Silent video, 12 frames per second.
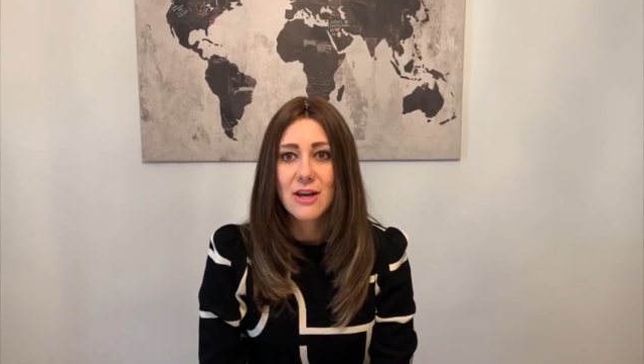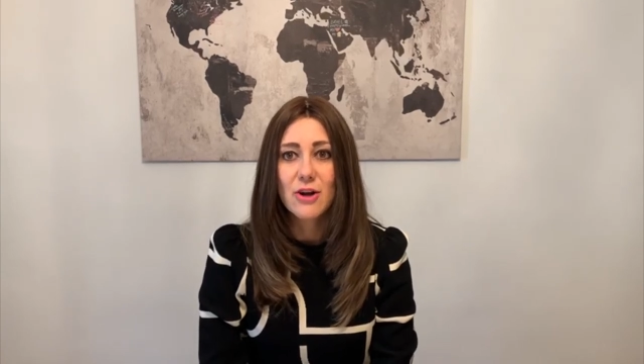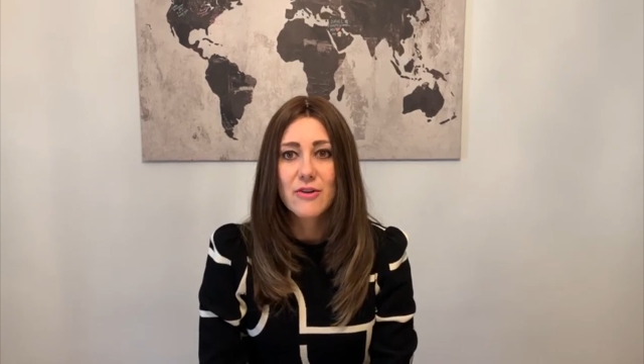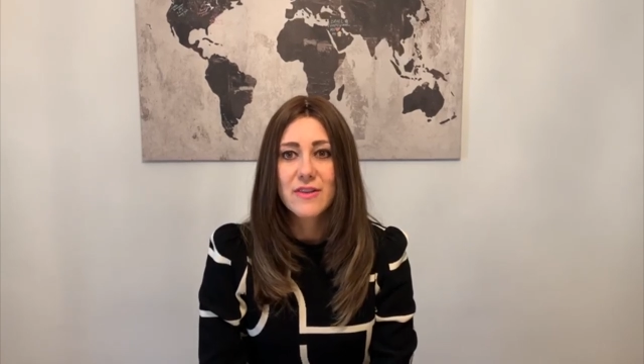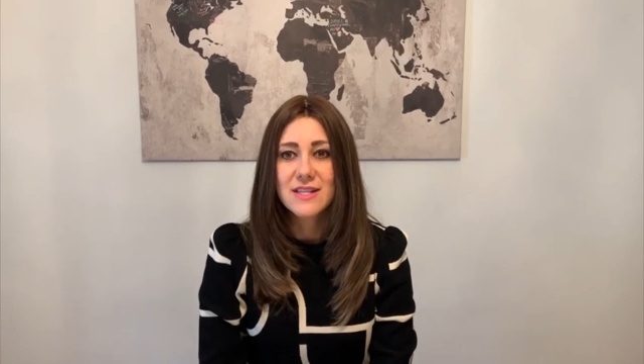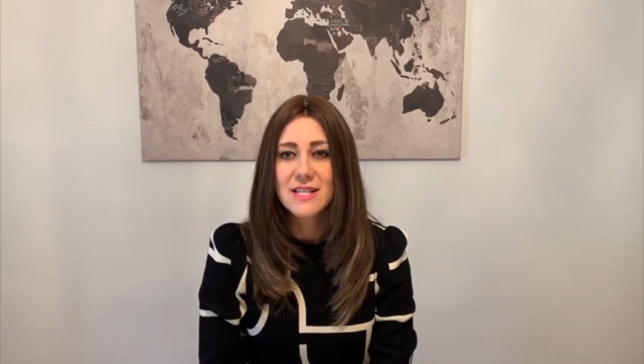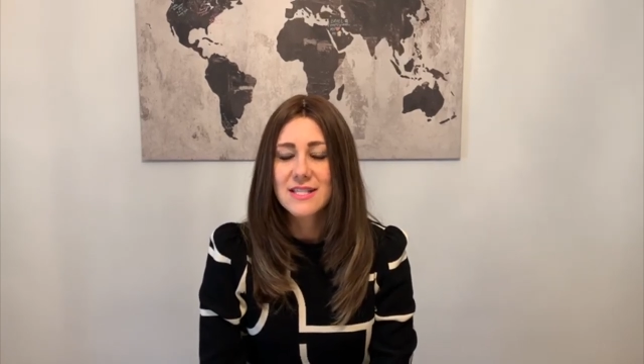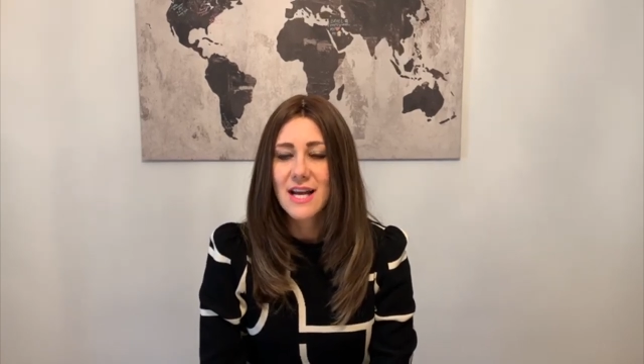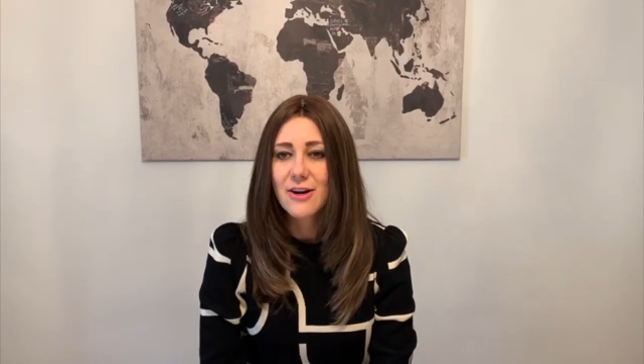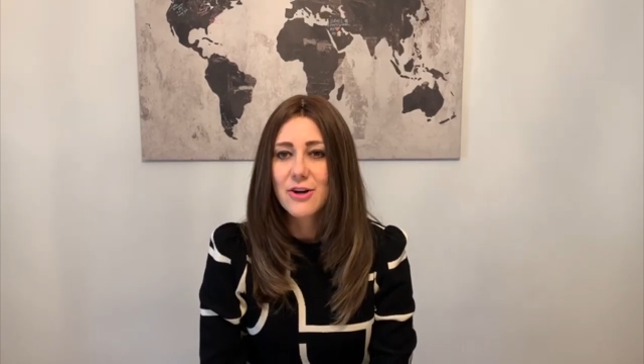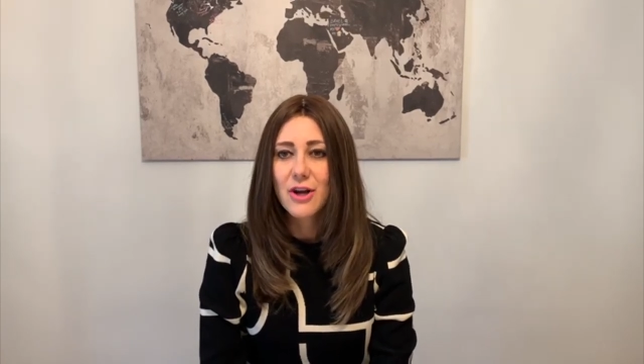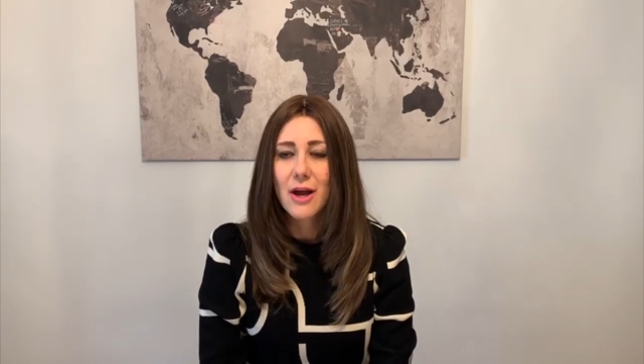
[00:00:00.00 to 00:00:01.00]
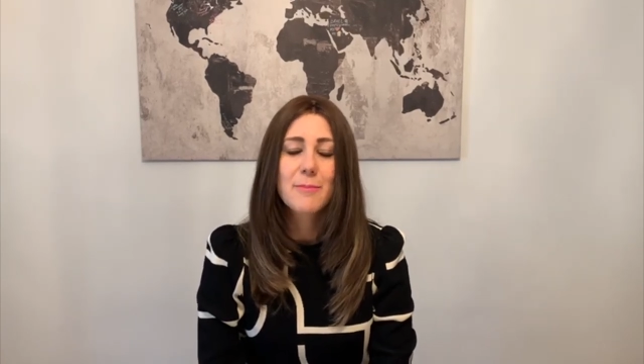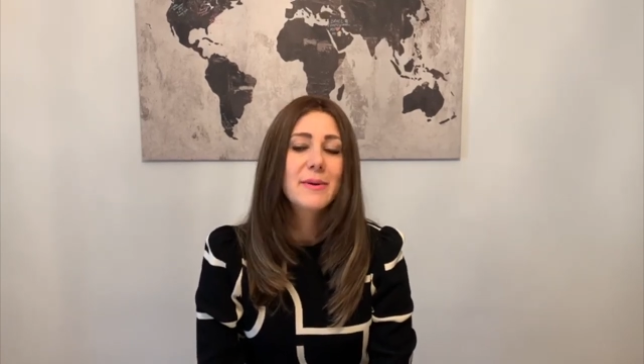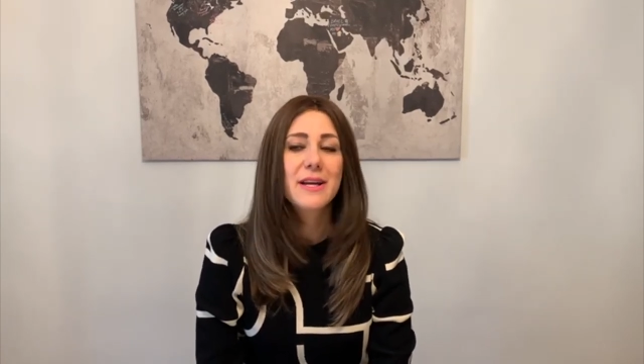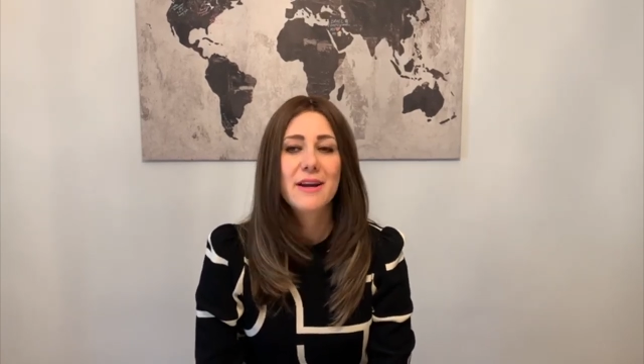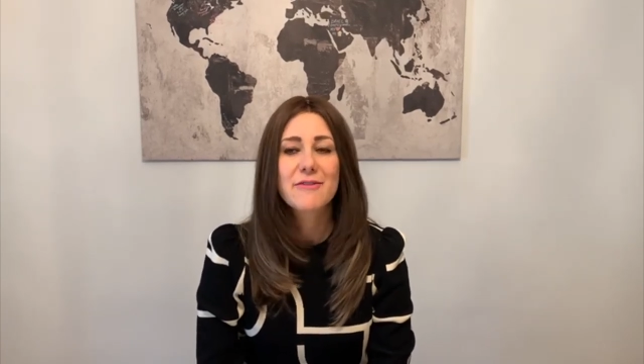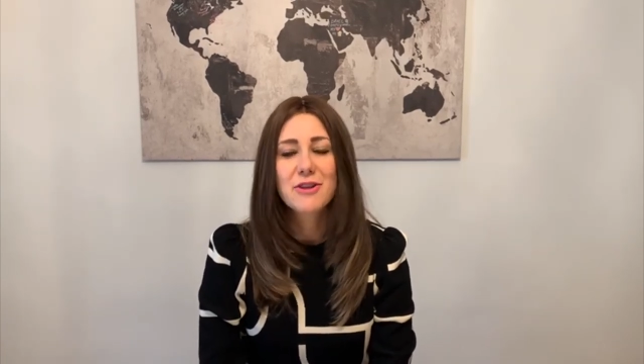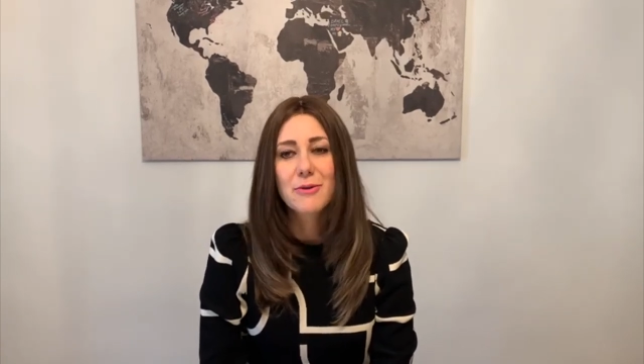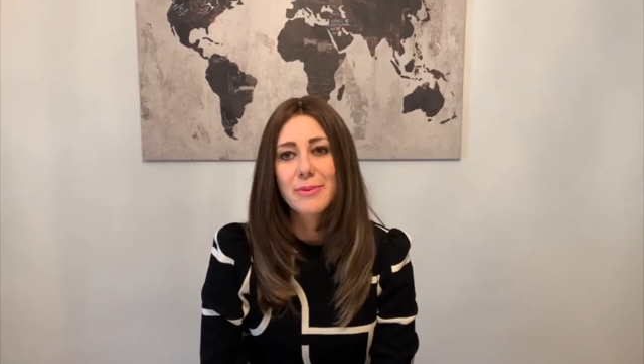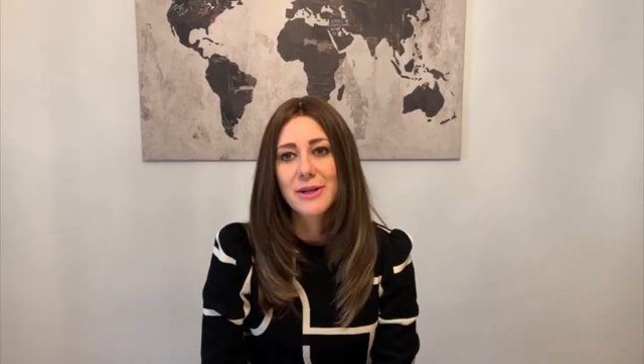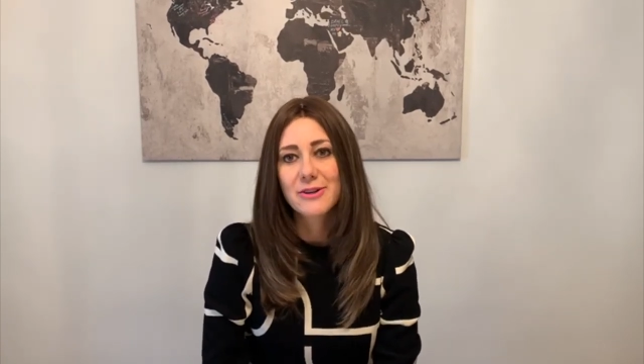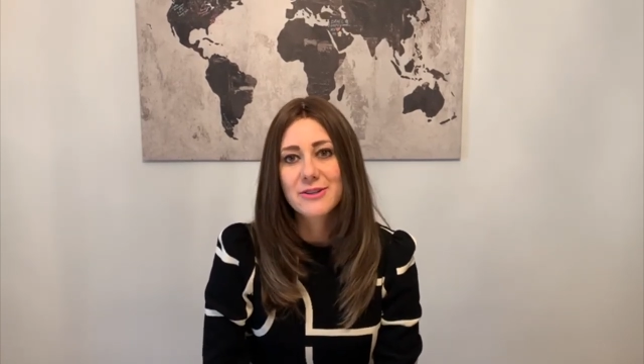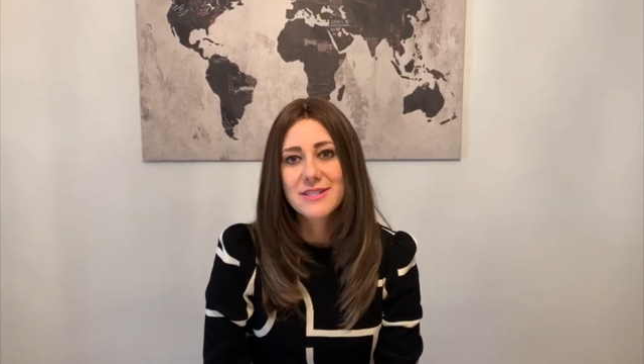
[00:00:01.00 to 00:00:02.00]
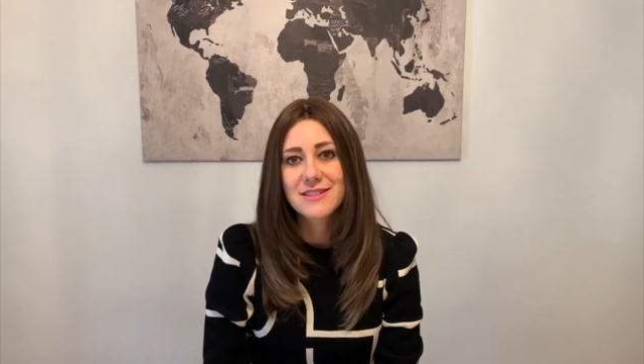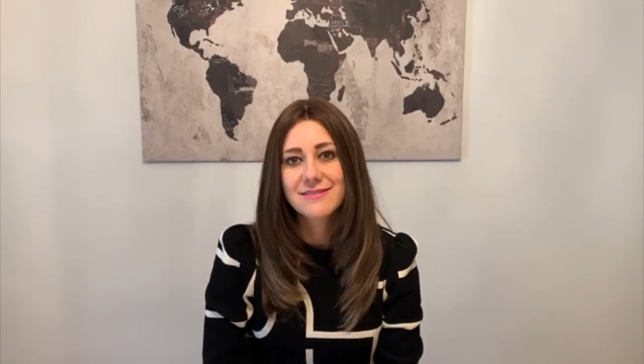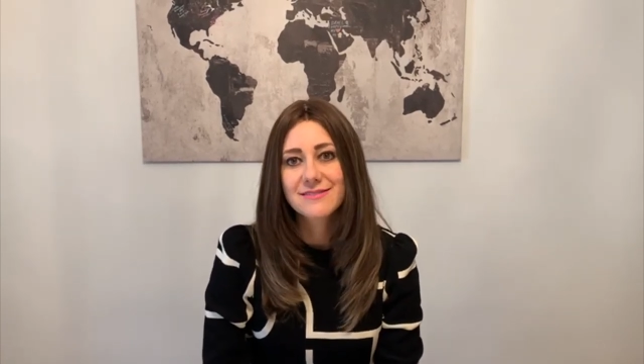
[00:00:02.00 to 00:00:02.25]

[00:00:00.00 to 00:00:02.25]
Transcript: and are the desired company of their peers.